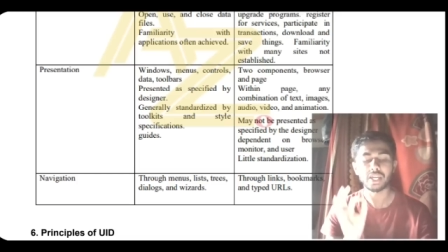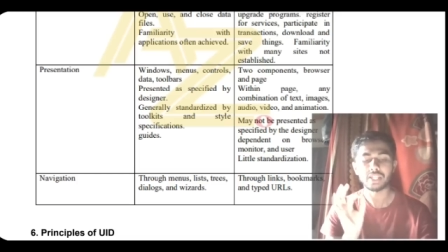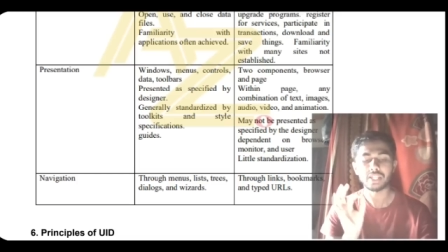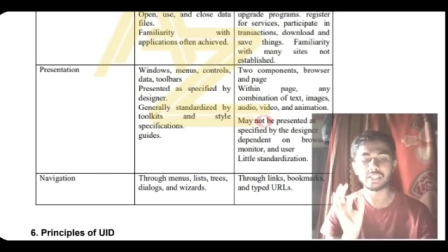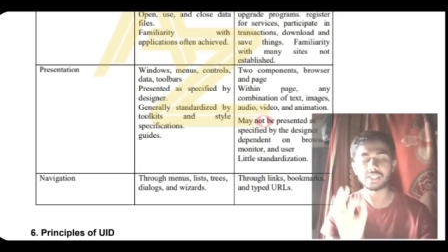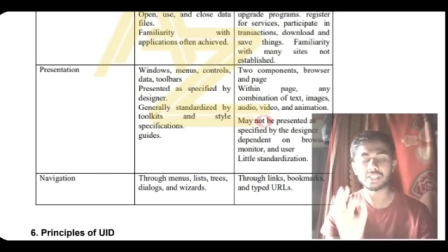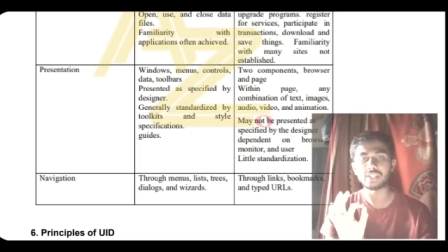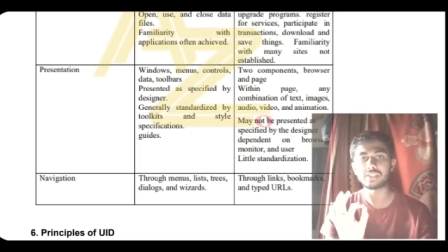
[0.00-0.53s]

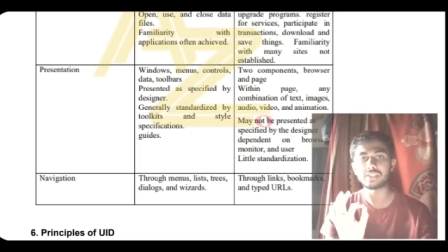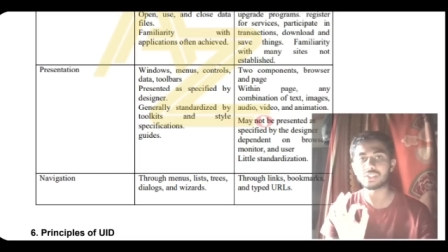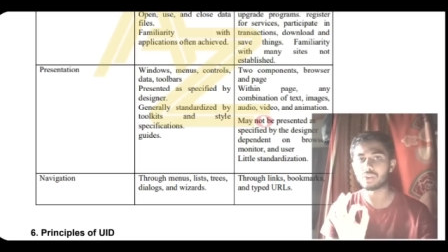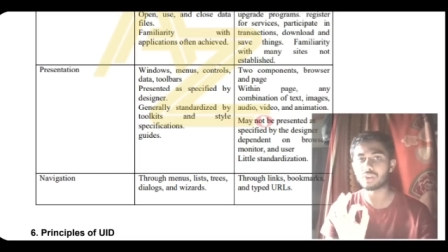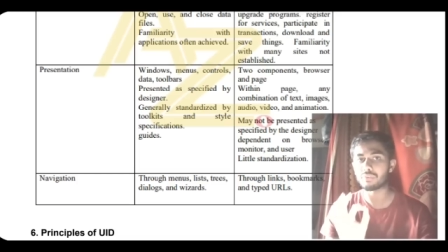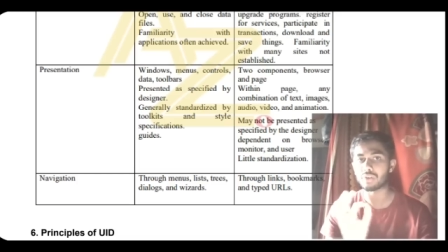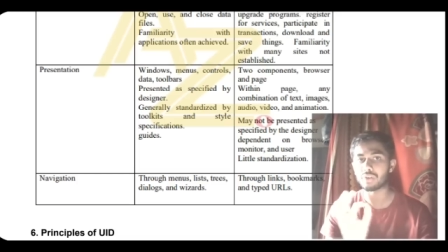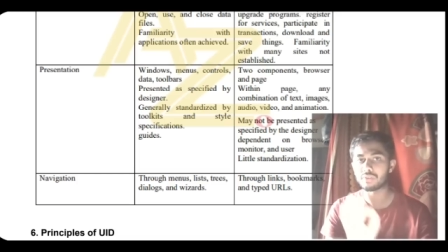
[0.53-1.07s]
these are the things you
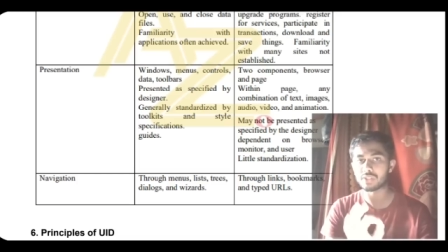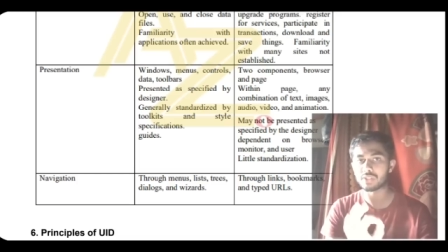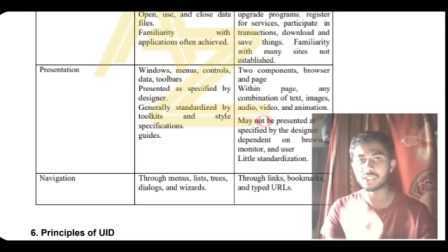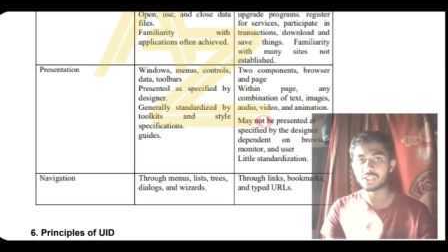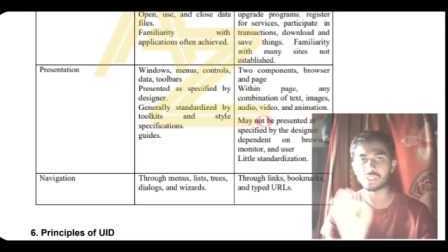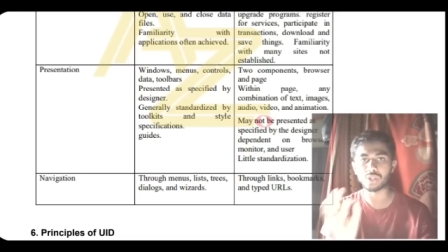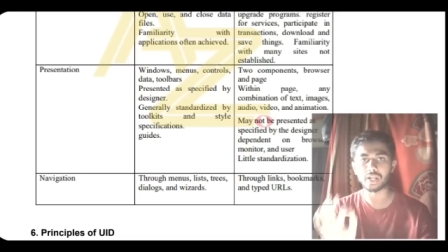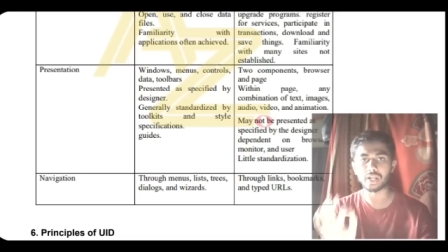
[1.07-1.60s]
have to write for the
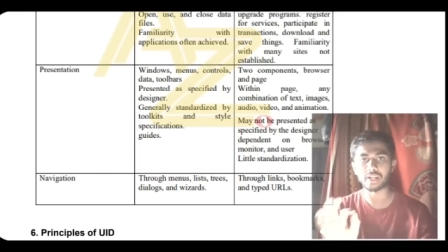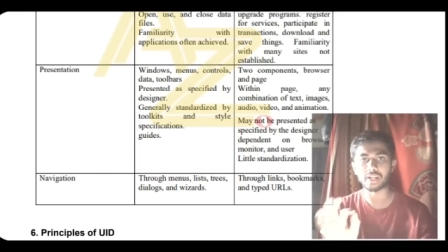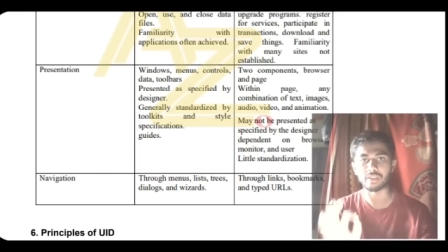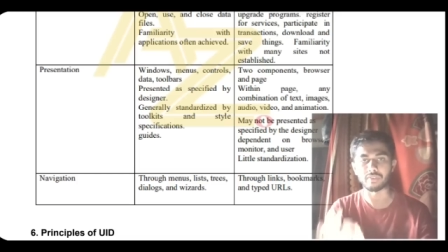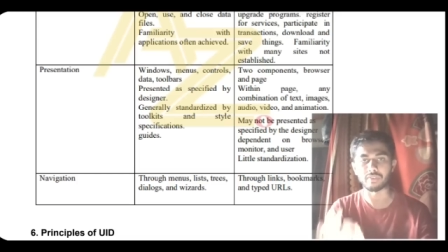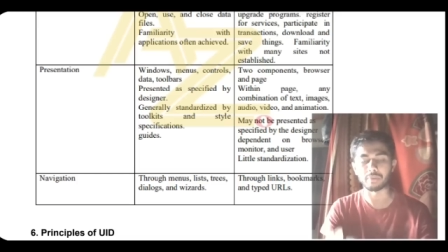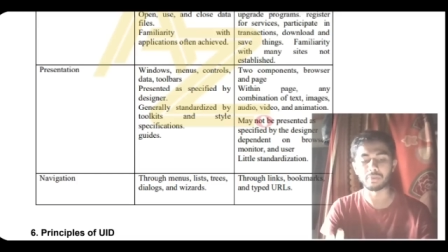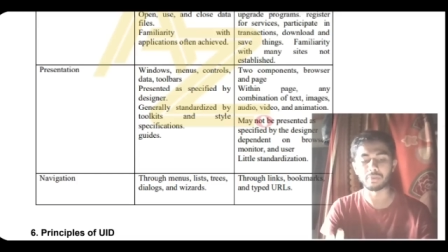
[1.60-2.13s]
gui and the
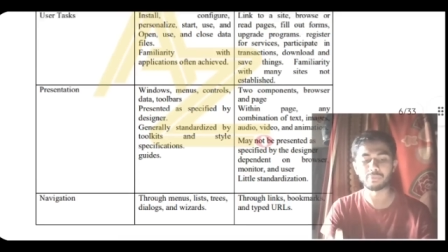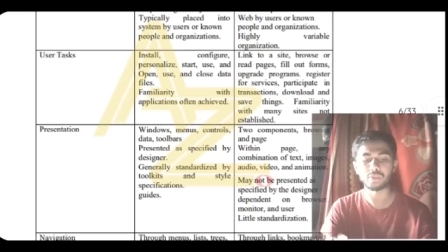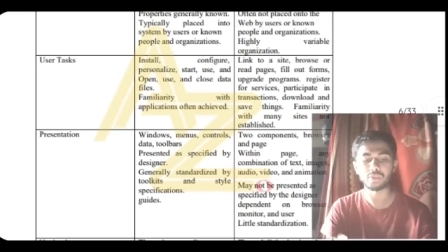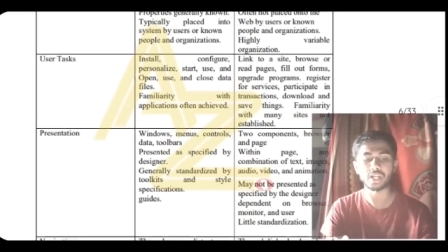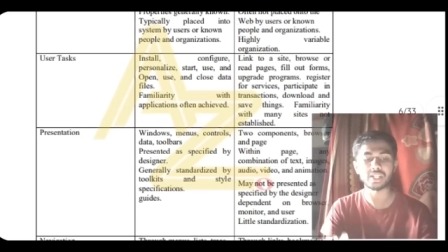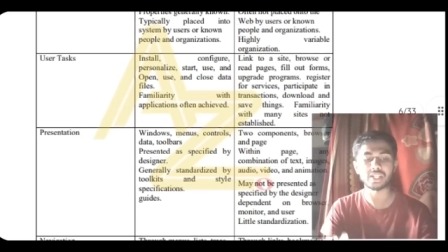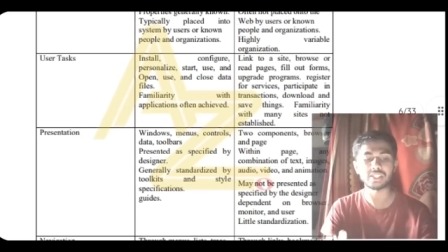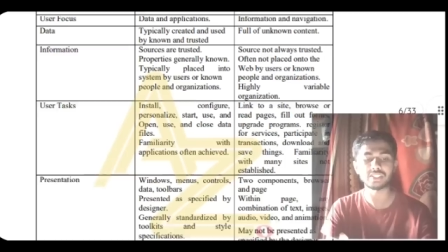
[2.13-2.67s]
web okay
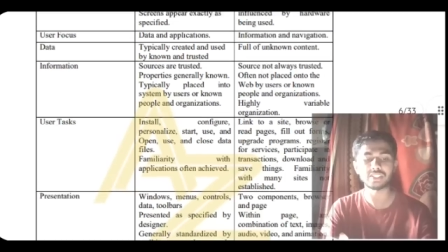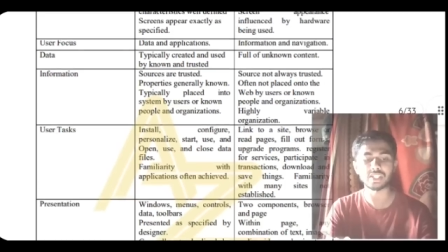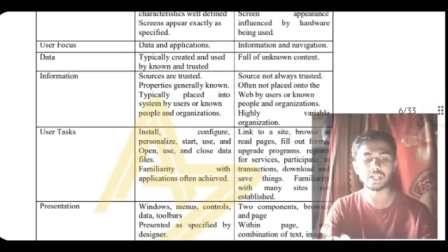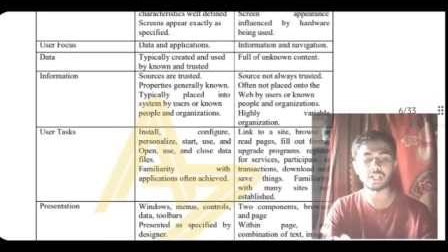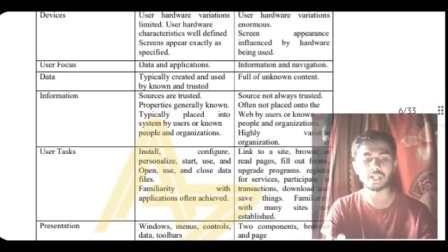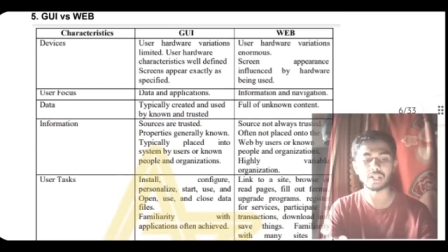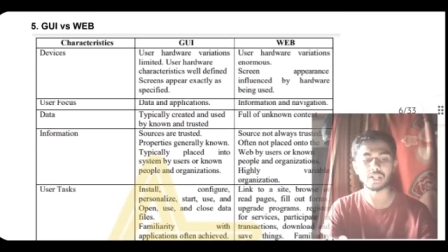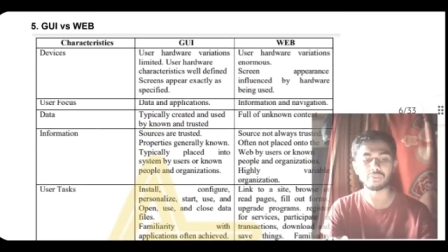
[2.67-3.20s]
at least
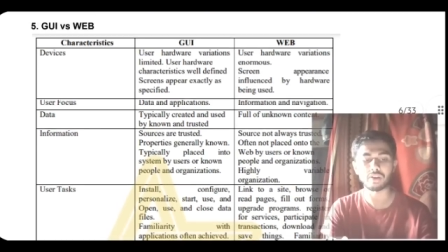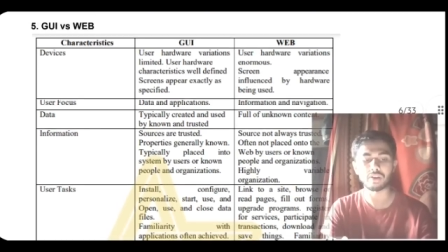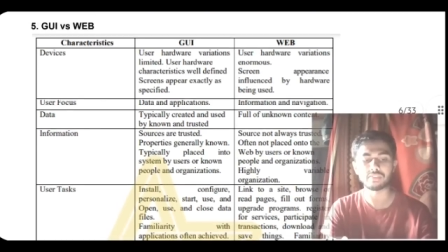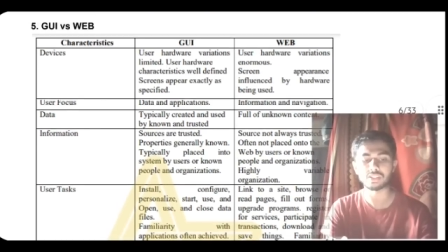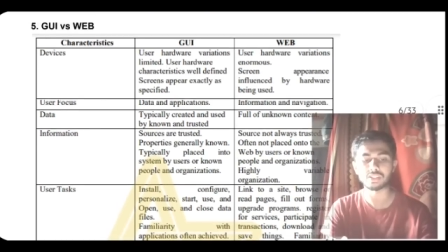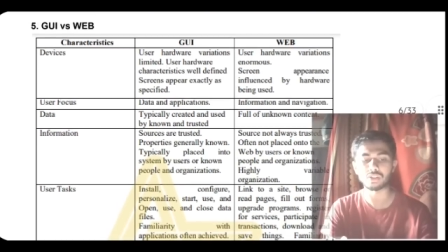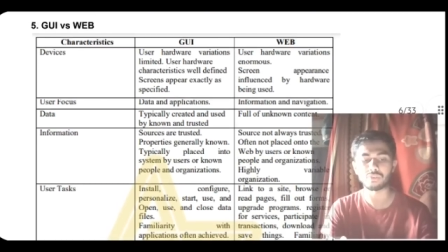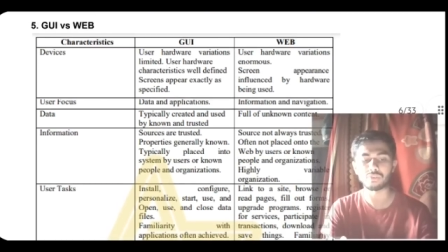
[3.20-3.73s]
five
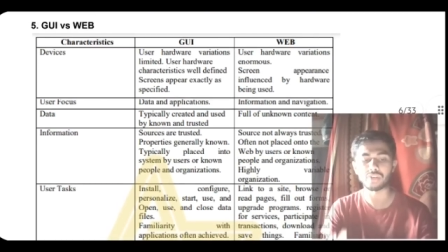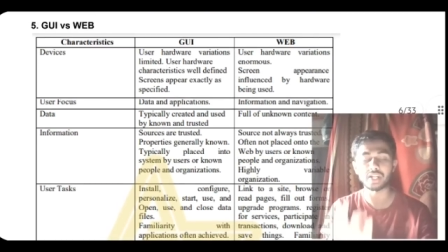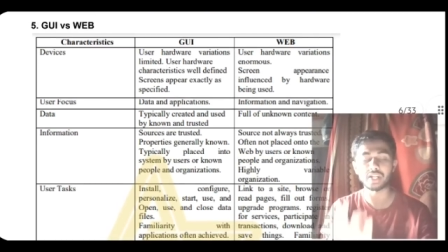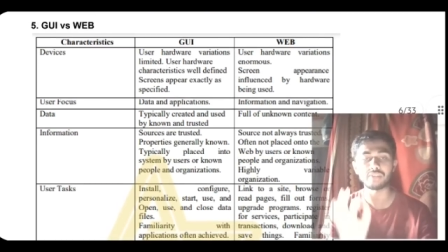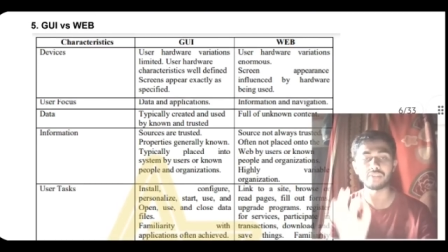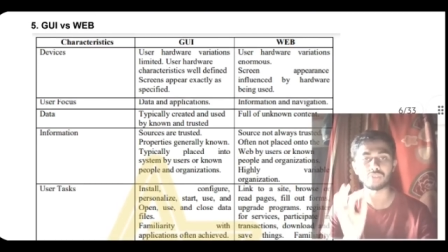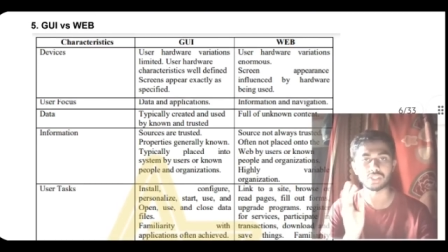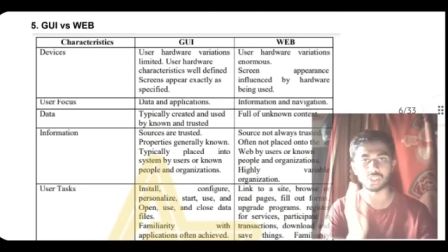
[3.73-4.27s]
things you have to
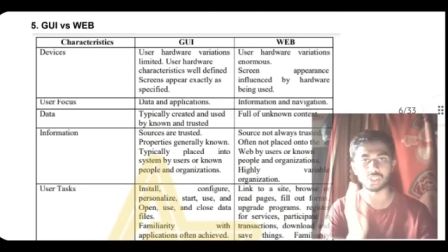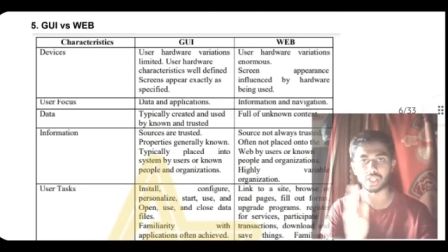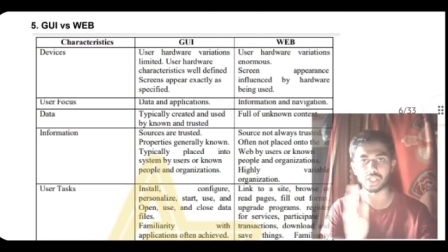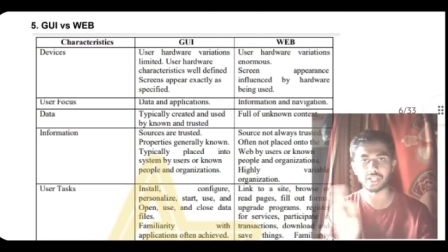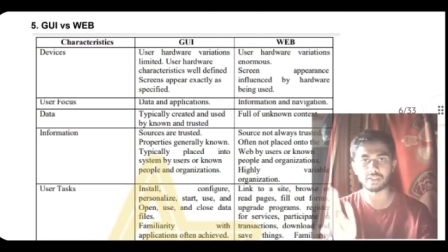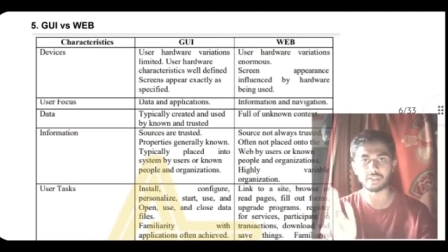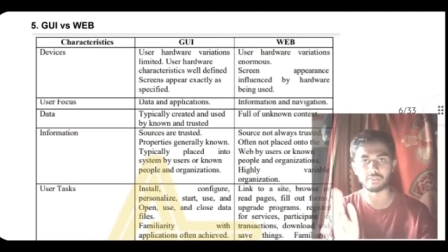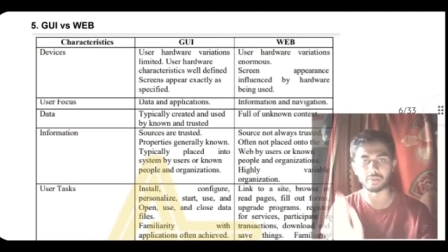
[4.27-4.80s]
write for gui
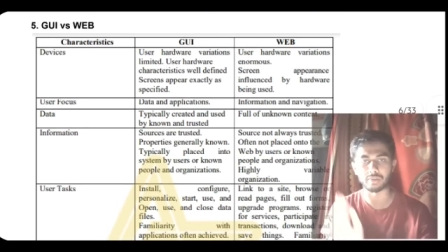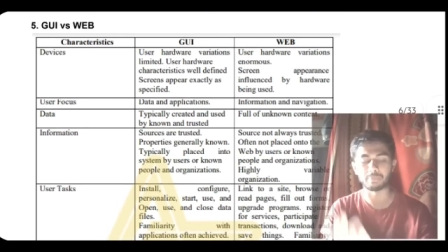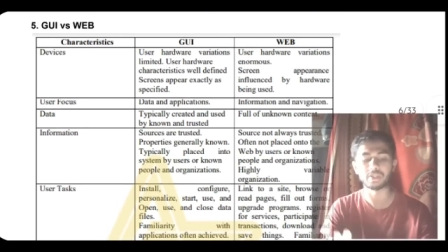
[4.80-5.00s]
and the web